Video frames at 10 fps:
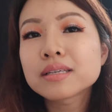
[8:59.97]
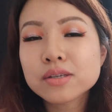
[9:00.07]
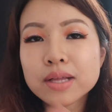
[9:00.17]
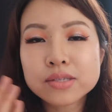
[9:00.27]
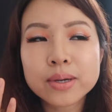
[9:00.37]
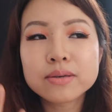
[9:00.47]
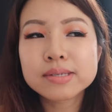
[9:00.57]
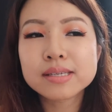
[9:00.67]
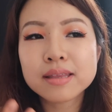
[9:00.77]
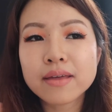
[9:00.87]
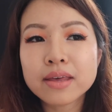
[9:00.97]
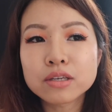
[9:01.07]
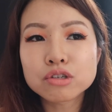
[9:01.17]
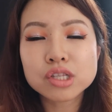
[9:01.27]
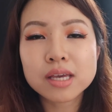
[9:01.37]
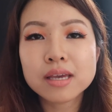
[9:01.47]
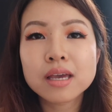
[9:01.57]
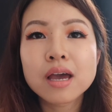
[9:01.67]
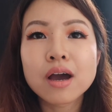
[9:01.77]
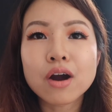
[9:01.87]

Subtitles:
so that's why you see that they usually